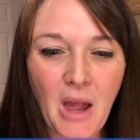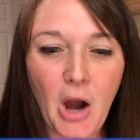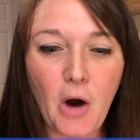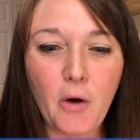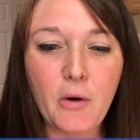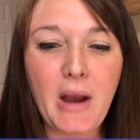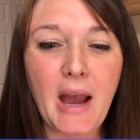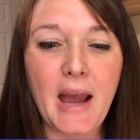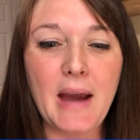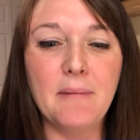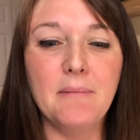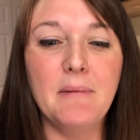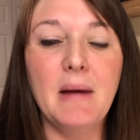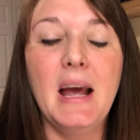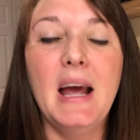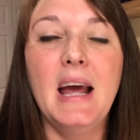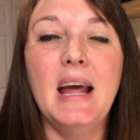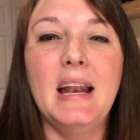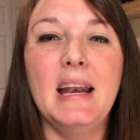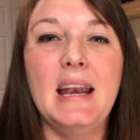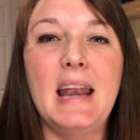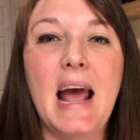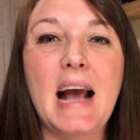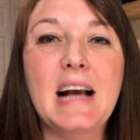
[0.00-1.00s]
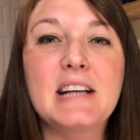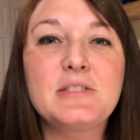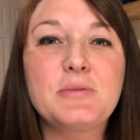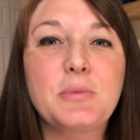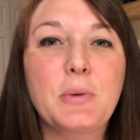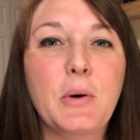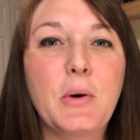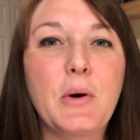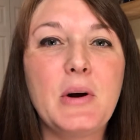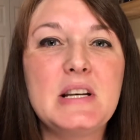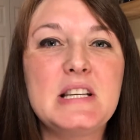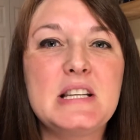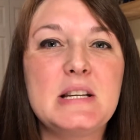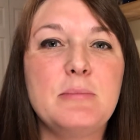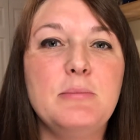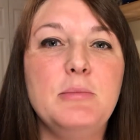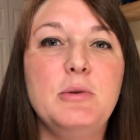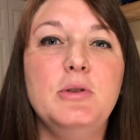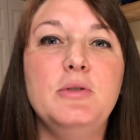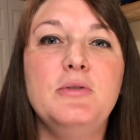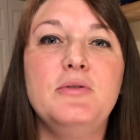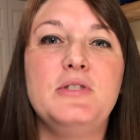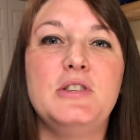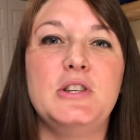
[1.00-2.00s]
okay, next we're going to
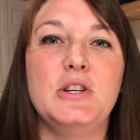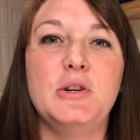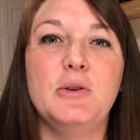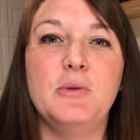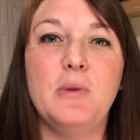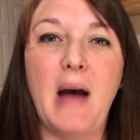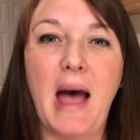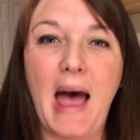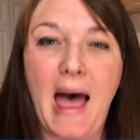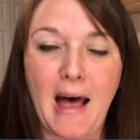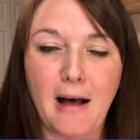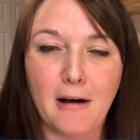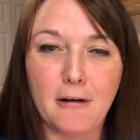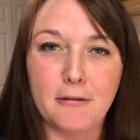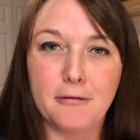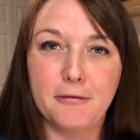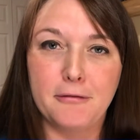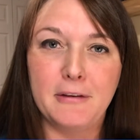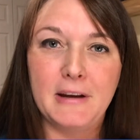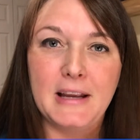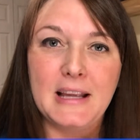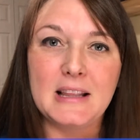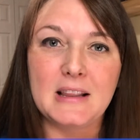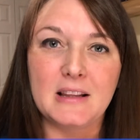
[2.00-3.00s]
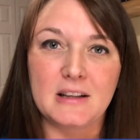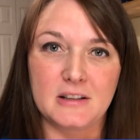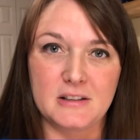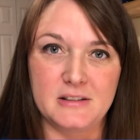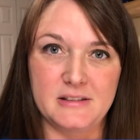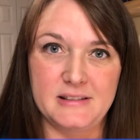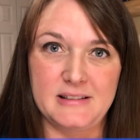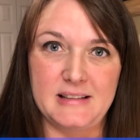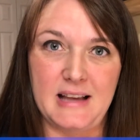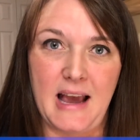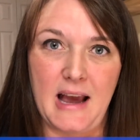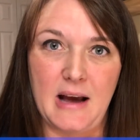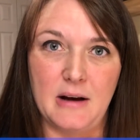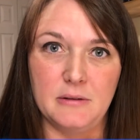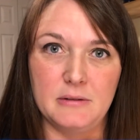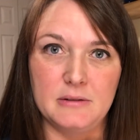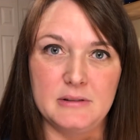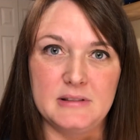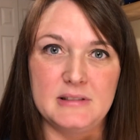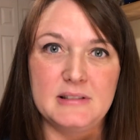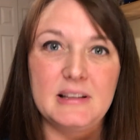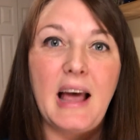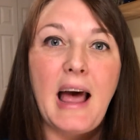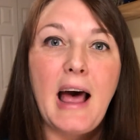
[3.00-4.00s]
move to alveolar
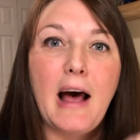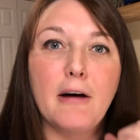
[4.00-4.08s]
sounds.